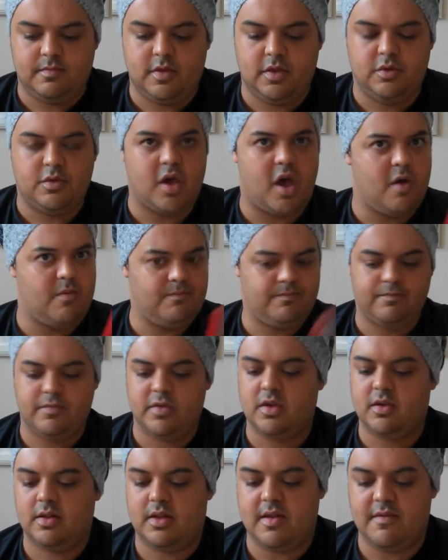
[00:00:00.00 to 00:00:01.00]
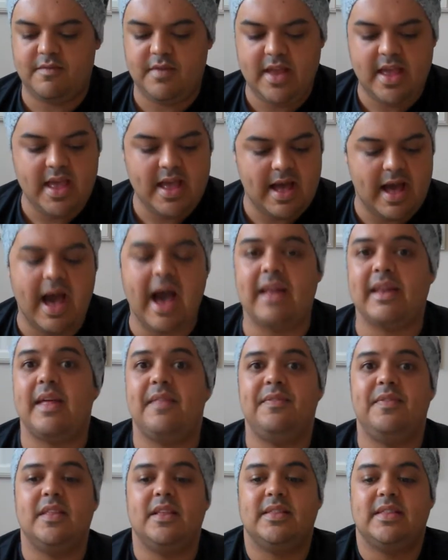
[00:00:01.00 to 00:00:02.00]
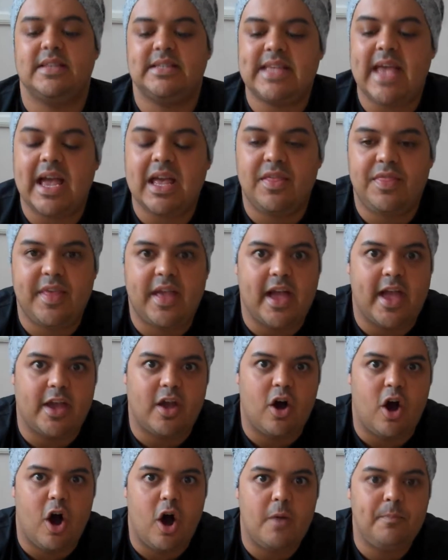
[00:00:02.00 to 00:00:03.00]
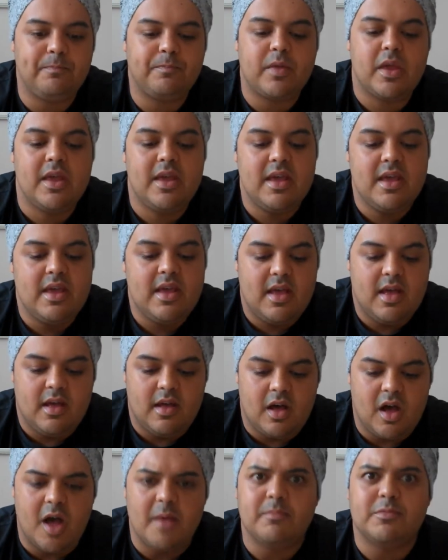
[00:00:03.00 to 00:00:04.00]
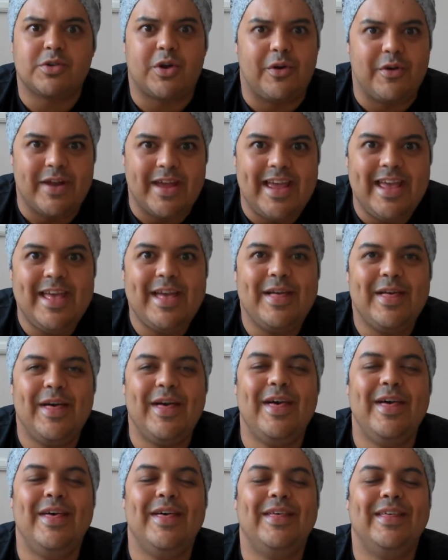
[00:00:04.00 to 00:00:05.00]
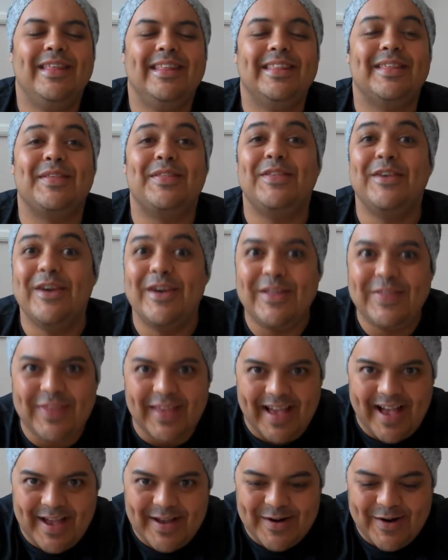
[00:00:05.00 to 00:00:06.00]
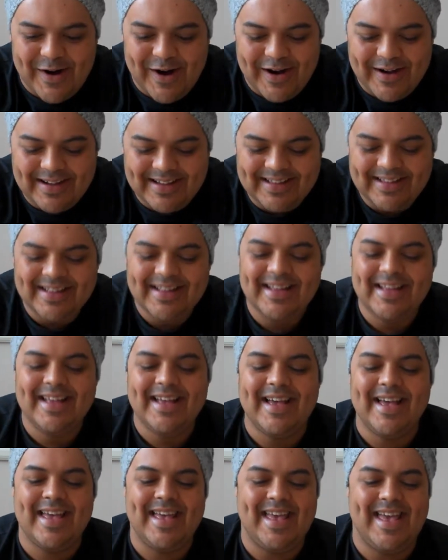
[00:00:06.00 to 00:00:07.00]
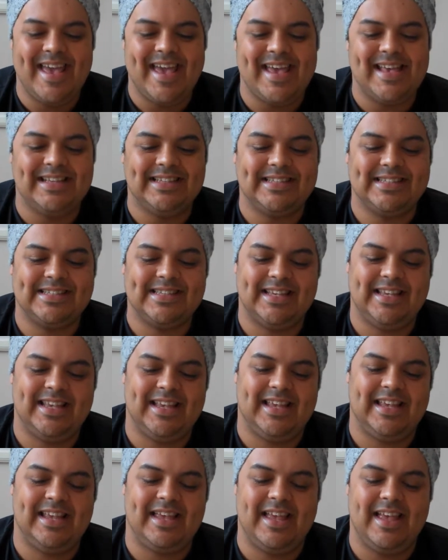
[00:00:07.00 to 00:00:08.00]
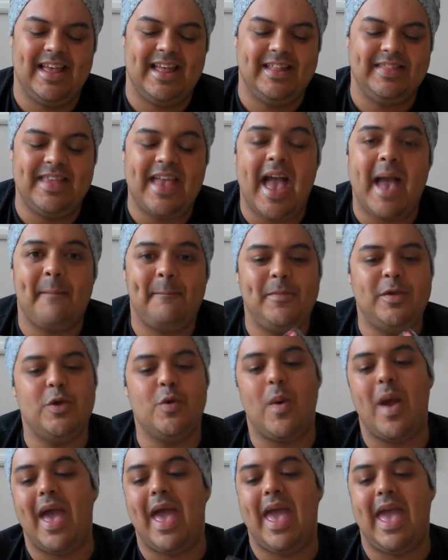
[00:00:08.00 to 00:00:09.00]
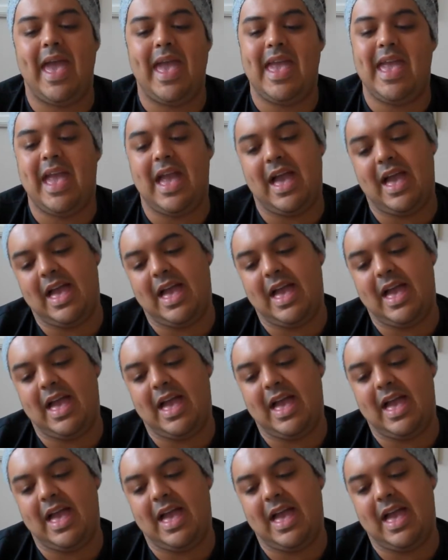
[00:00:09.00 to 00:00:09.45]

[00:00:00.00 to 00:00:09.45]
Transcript: There you go, lovely. And then the second thing I got, the third thing I got is the MUA